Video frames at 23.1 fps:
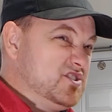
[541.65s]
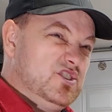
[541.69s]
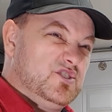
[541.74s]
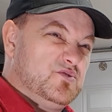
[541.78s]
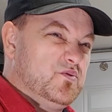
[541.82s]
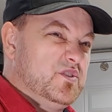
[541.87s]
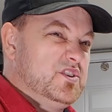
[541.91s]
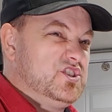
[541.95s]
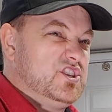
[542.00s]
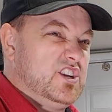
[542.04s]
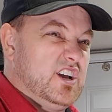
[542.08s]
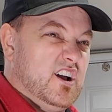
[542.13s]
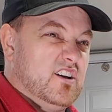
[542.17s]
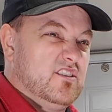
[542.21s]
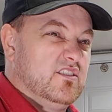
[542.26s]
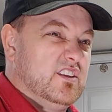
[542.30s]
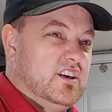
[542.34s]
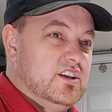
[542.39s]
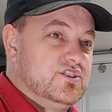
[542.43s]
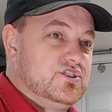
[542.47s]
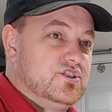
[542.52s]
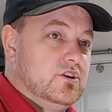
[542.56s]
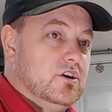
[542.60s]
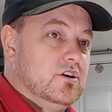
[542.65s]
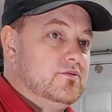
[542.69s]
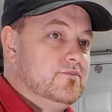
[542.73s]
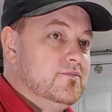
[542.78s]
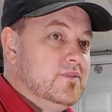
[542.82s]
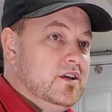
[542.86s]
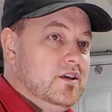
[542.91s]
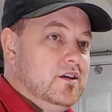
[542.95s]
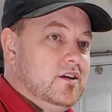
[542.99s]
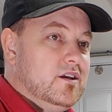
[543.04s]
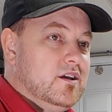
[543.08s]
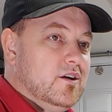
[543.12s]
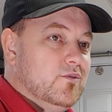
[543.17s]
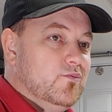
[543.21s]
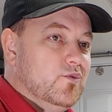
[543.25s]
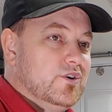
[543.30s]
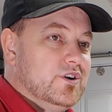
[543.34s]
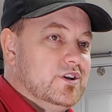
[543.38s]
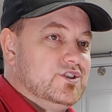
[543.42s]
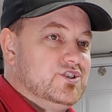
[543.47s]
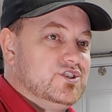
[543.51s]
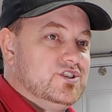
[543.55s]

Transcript: Just reach out and let us know, and we'll get